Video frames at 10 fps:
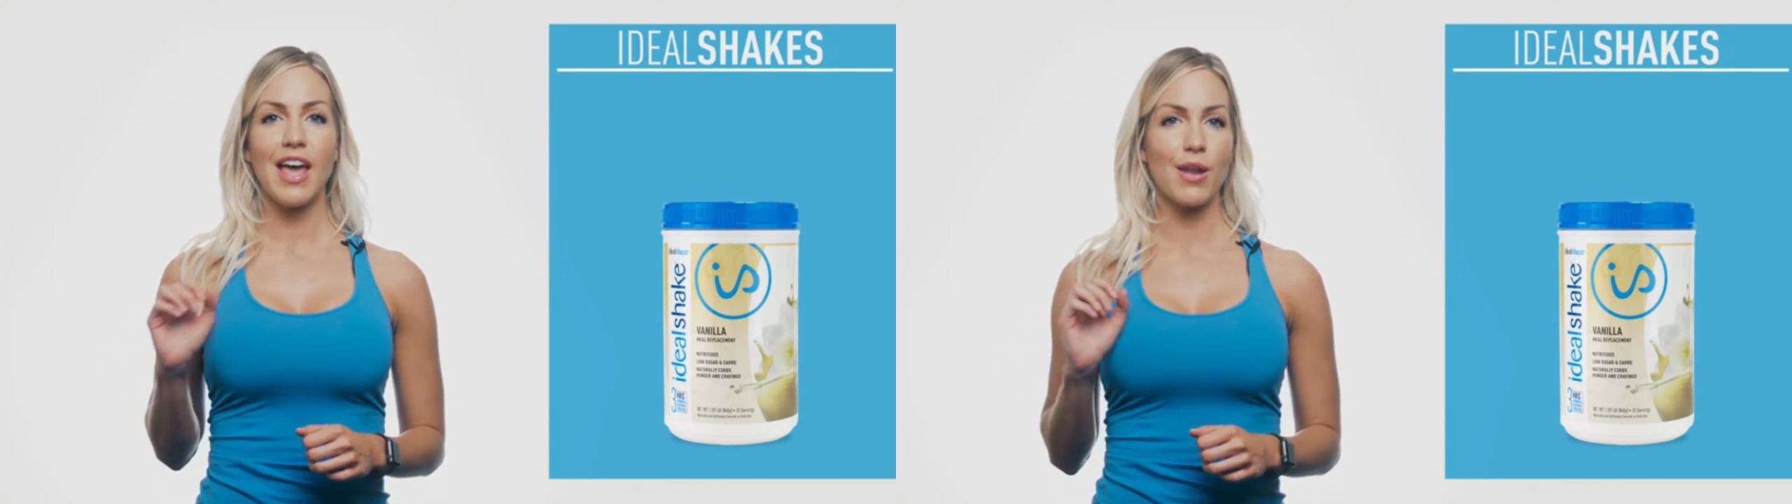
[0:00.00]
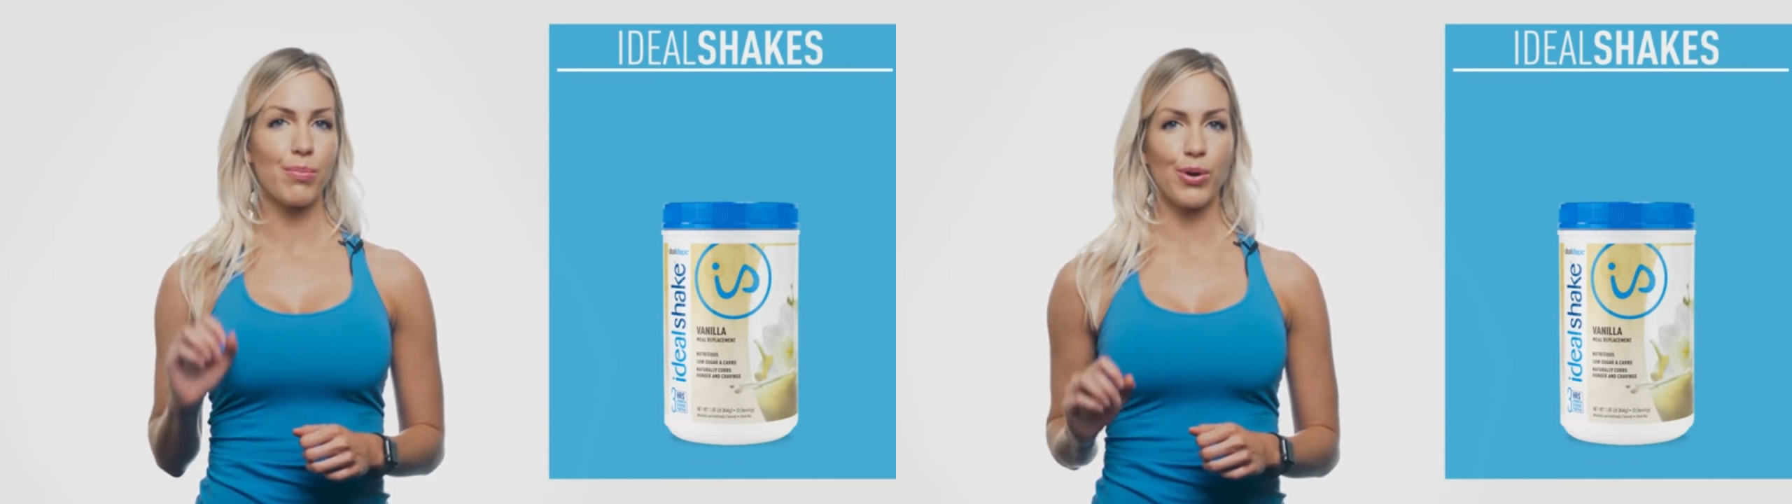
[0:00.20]

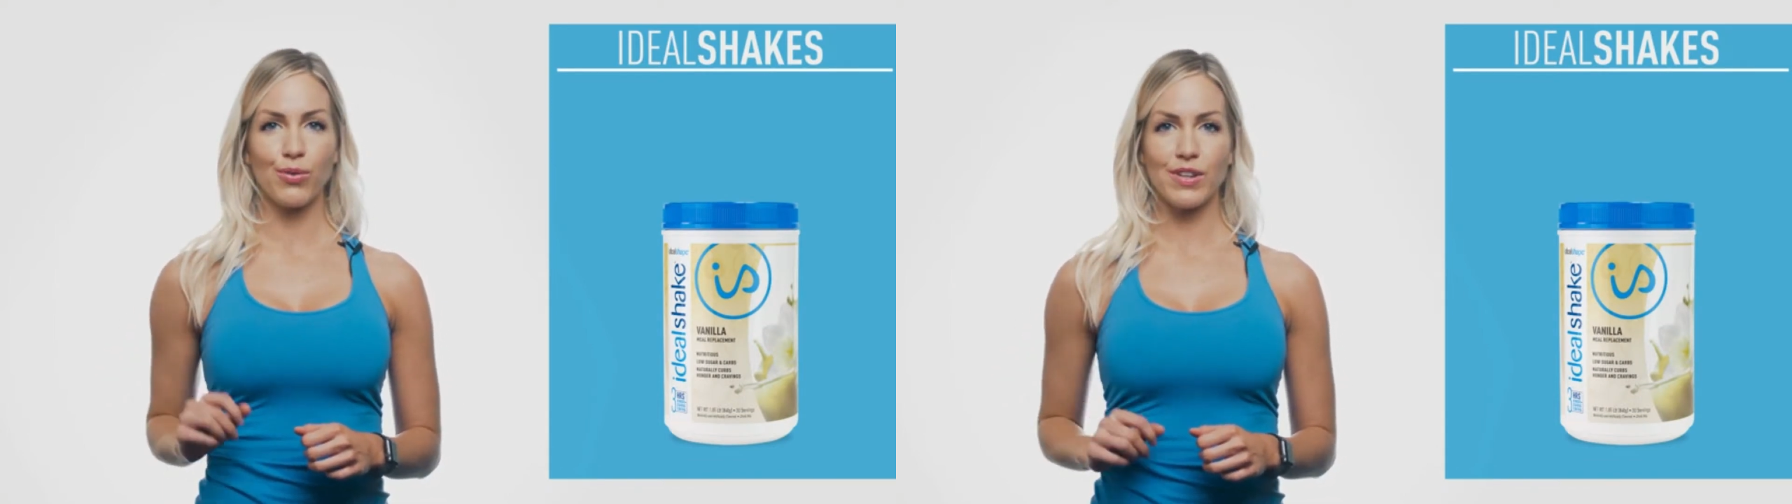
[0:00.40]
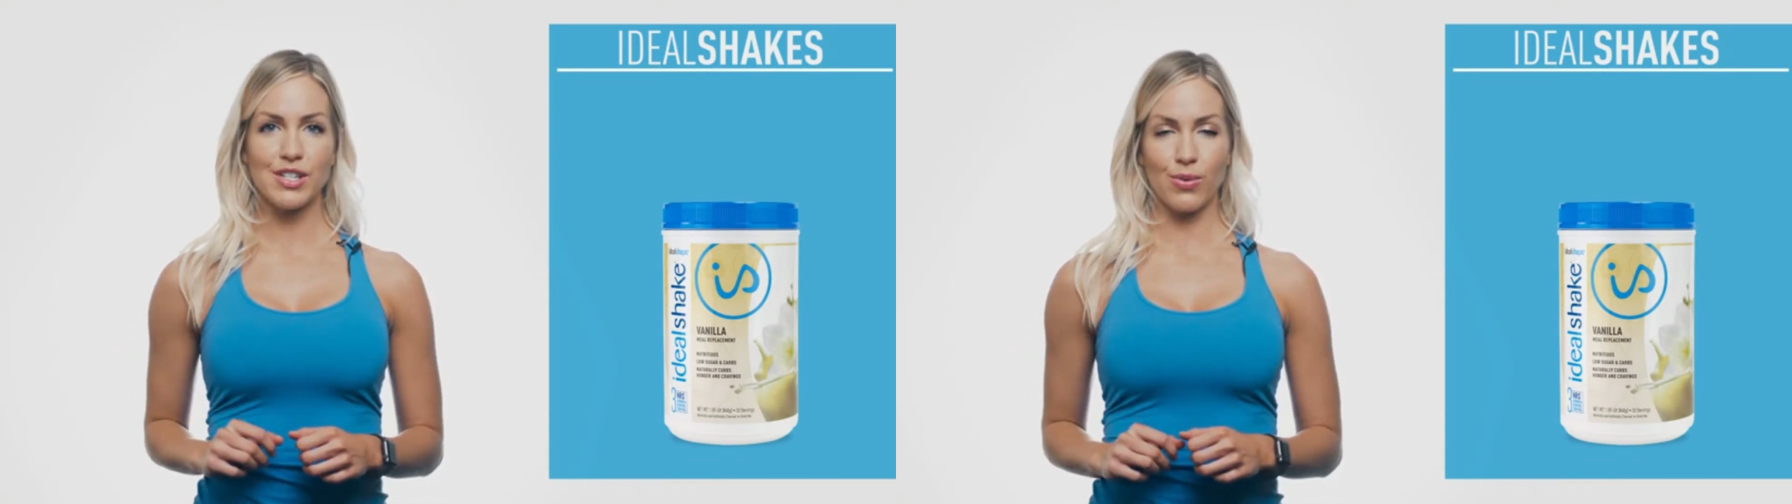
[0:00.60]
and
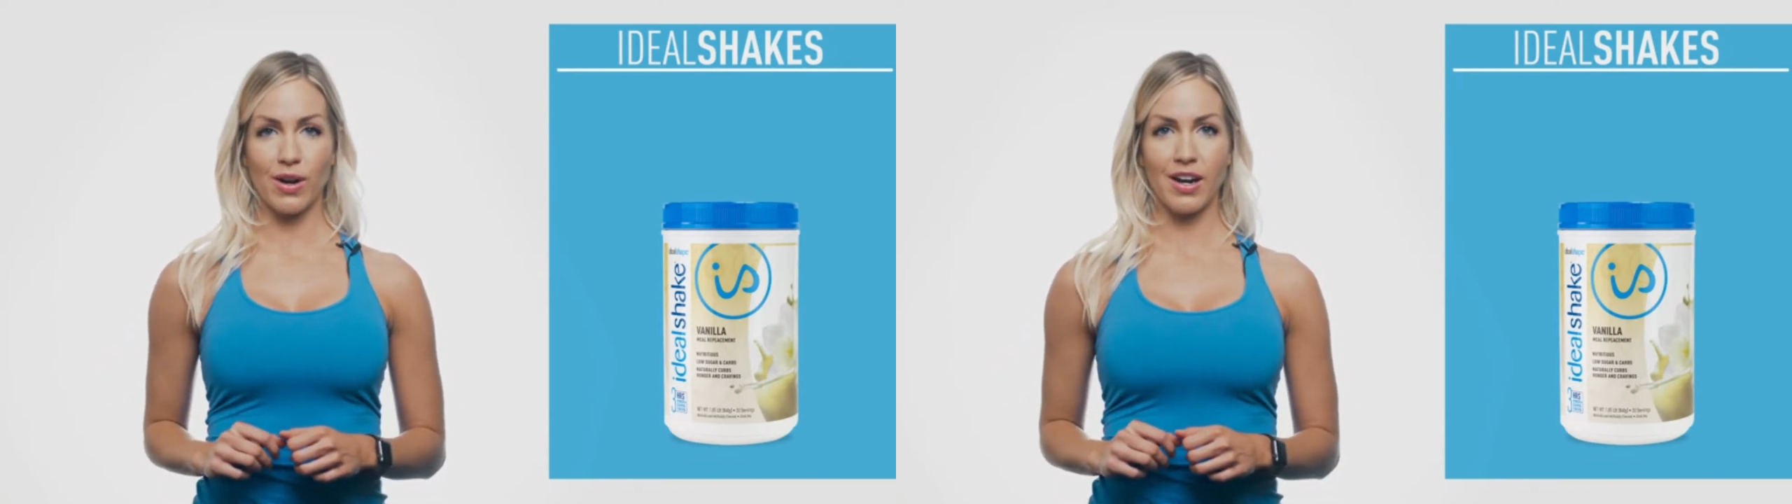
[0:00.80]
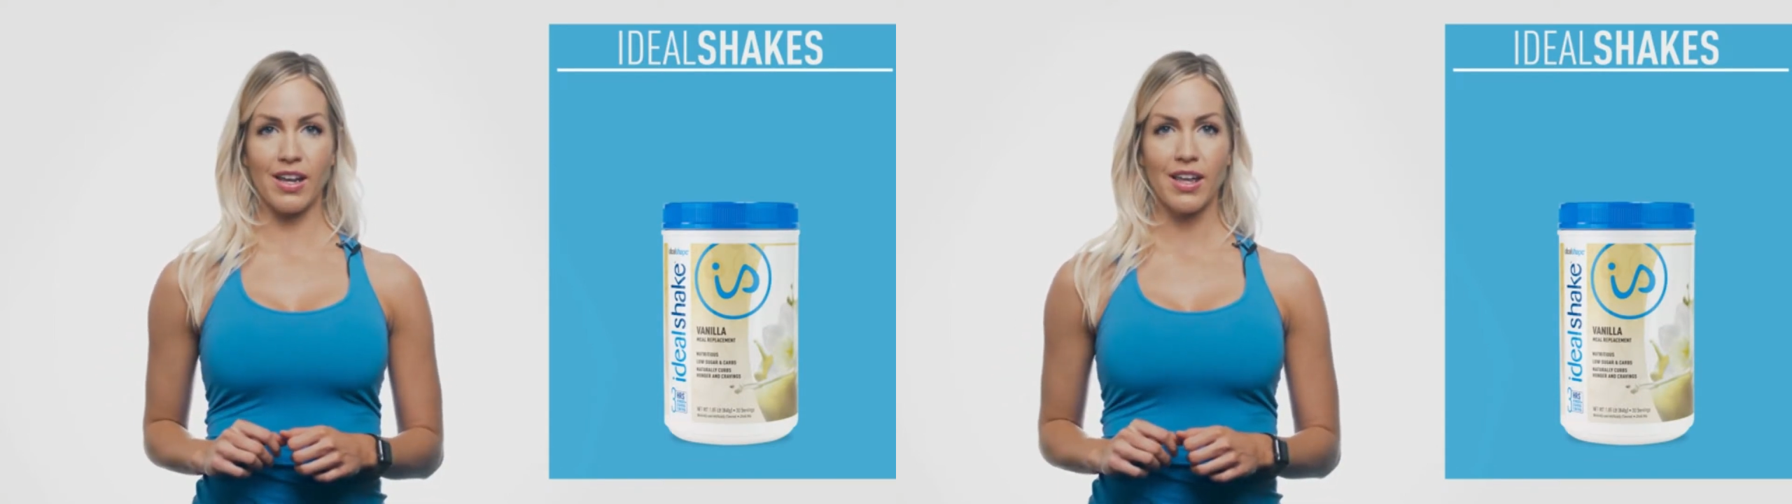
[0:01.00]
proven to
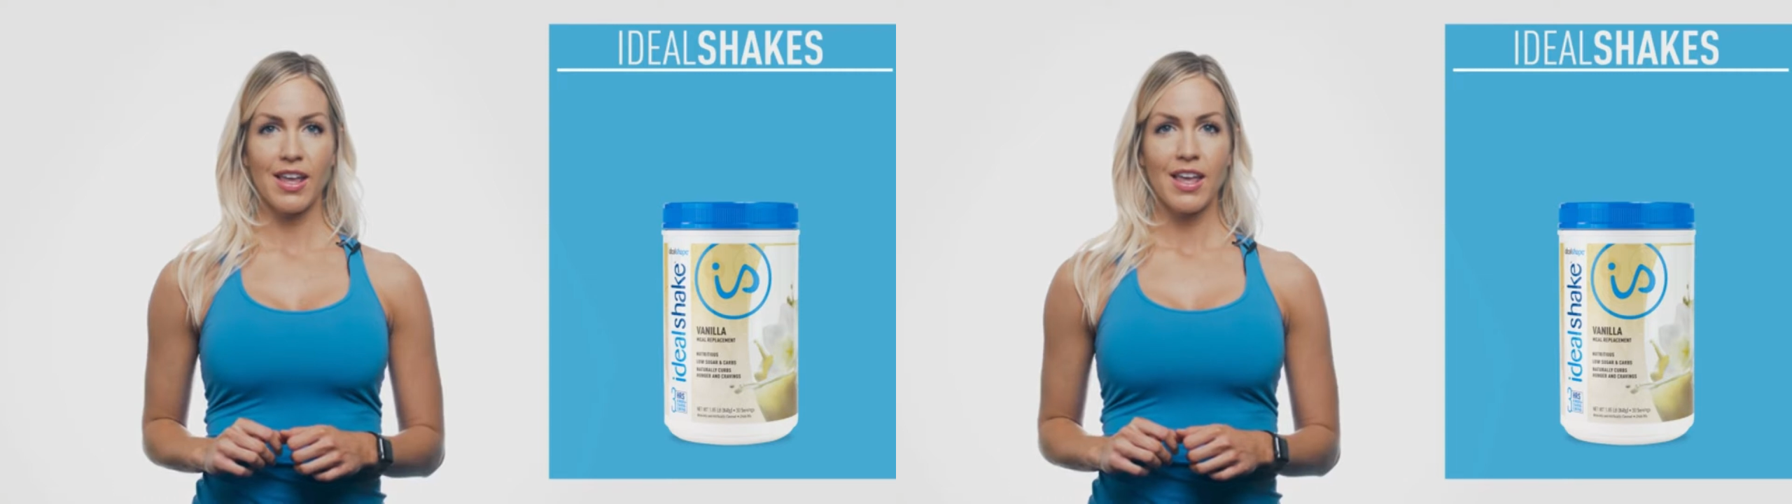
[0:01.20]
work